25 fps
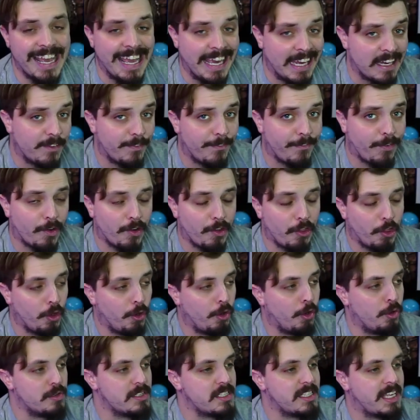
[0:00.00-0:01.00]
it for the
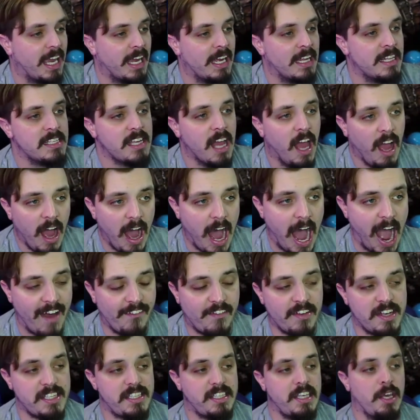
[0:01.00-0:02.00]
new skins.
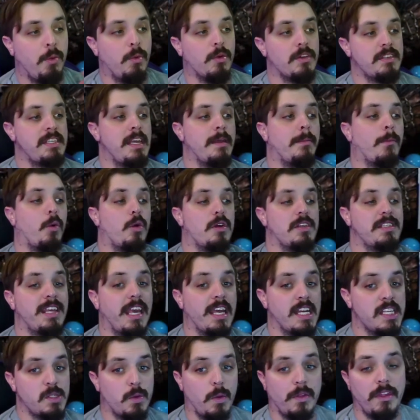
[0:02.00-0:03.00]
Obviously, we'll see more
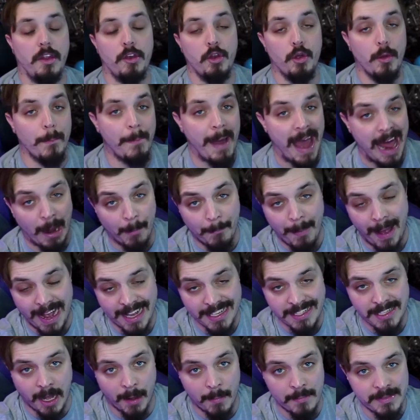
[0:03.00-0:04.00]
skins when the new Battle
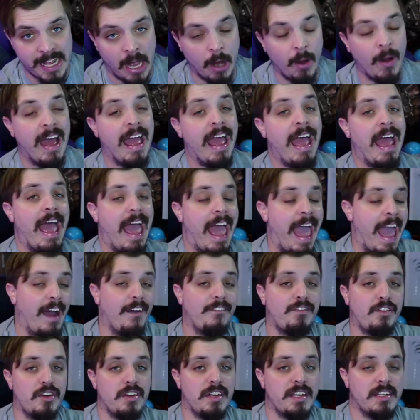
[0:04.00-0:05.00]
Pass comes out
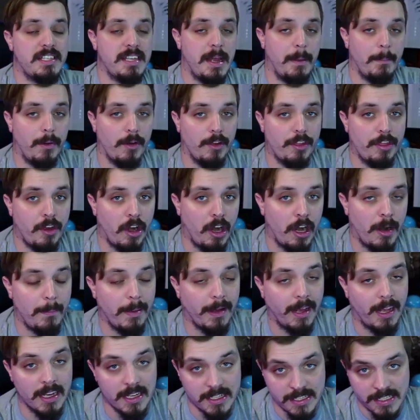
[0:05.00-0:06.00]
after December 3rd,
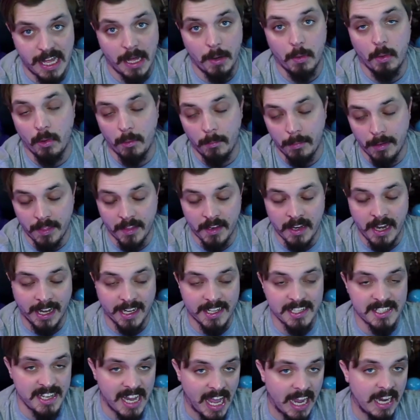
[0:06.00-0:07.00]
because that will be the
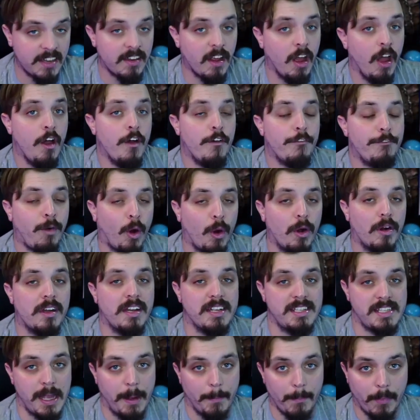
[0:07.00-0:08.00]
next date for
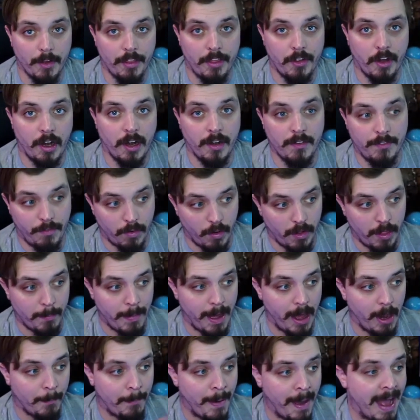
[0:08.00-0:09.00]
December 3rd for the
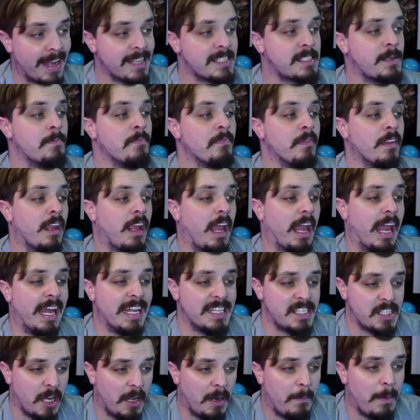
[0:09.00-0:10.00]
Battle Pass.
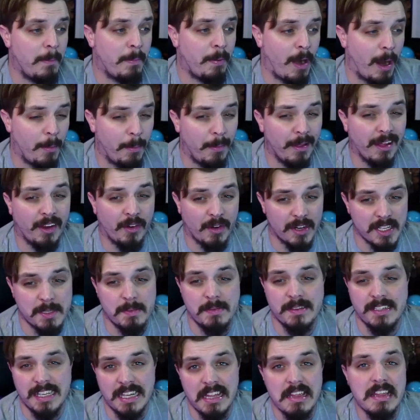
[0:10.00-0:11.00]
It's going to be probably
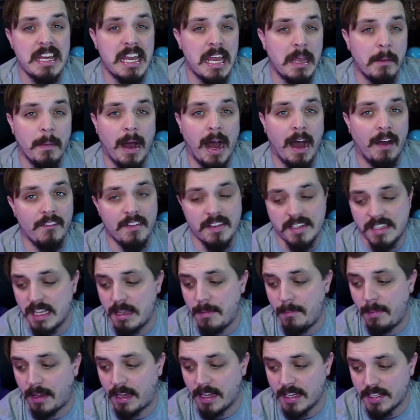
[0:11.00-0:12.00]
Christmassy theme, obviously,
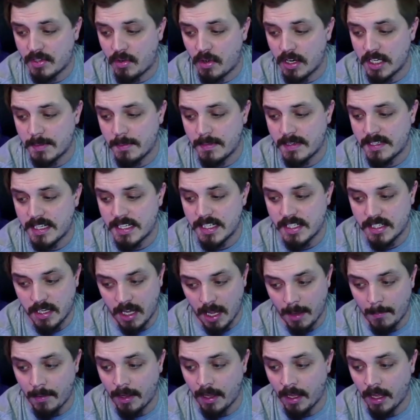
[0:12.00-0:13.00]
because Christmas is
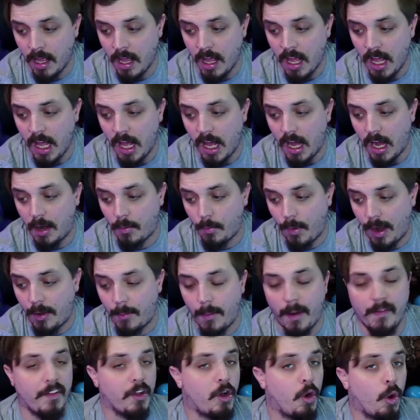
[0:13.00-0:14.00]
coming right
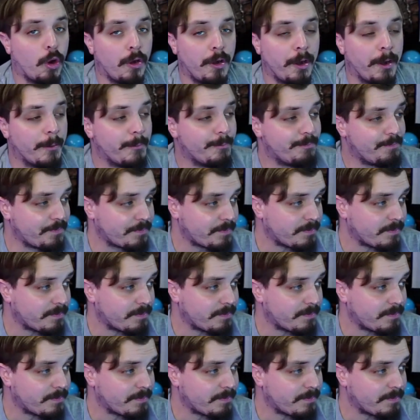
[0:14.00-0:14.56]
around the corner.